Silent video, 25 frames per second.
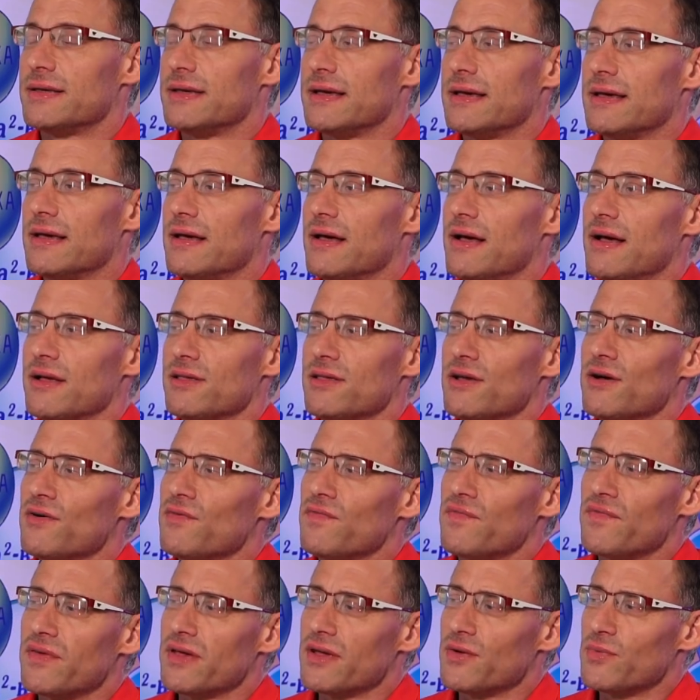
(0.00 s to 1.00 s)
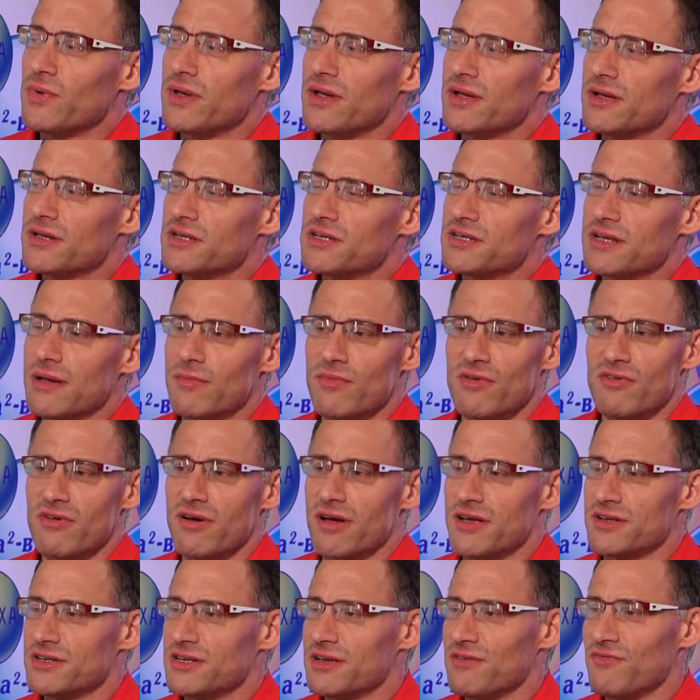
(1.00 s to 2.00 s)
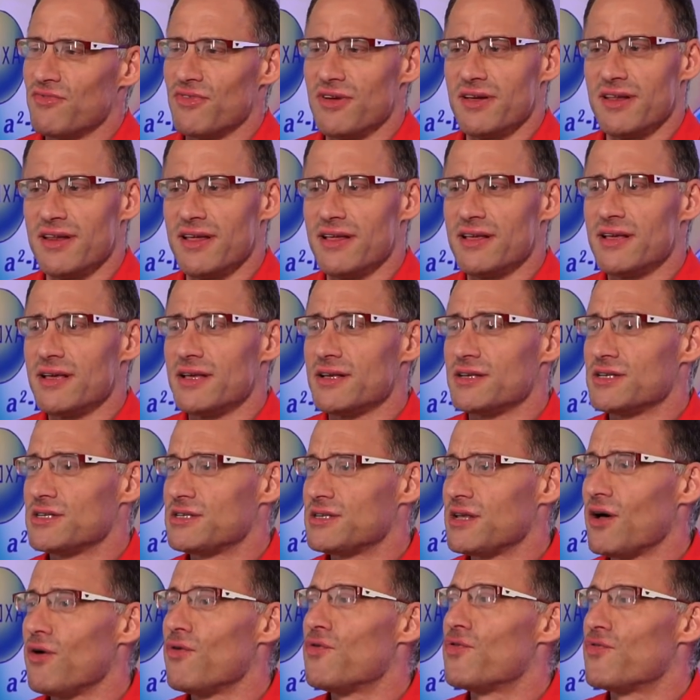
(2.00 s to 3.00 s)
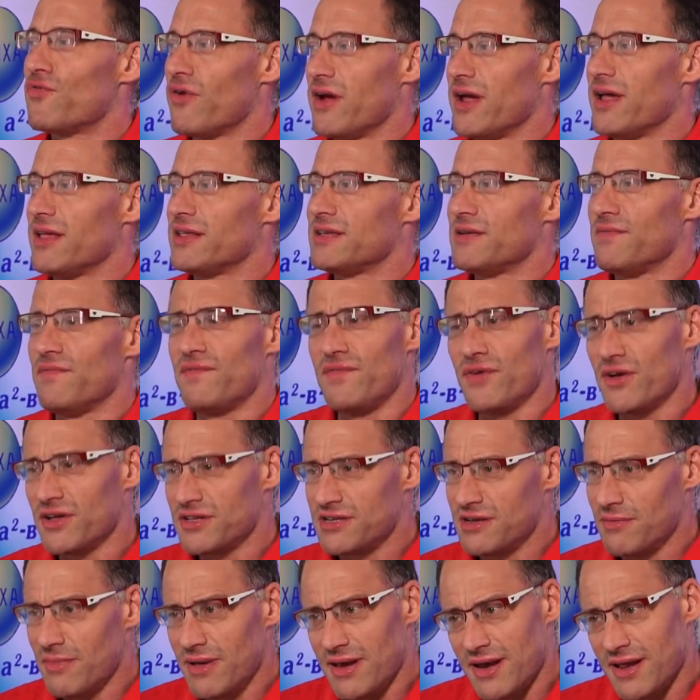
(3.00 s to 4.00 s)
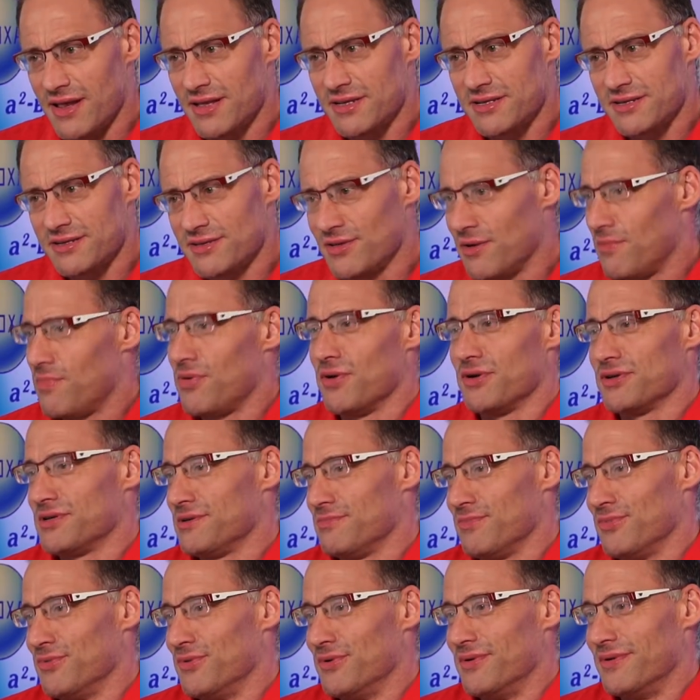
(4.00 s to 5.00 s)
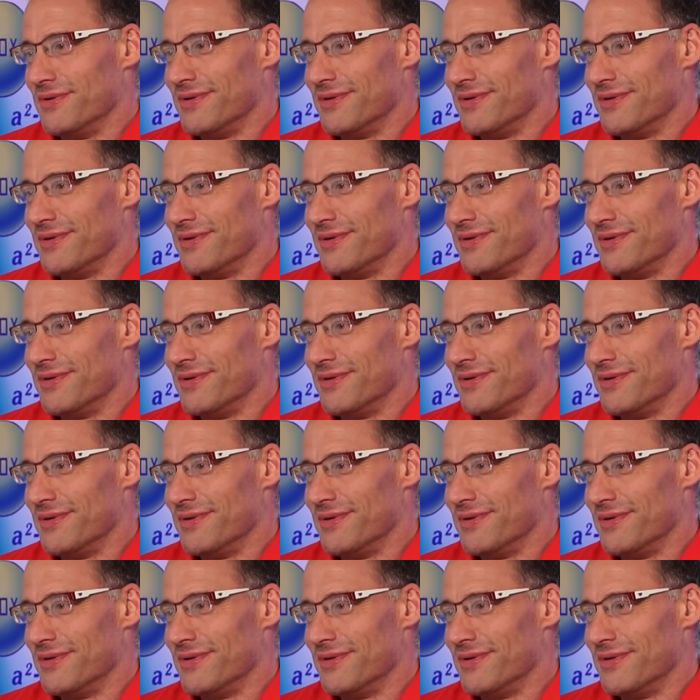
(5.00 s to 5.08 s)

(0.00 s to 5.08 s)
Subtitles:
Yeah, I don't think we can summarize it really. It's so great. In 30 minutes, not possible.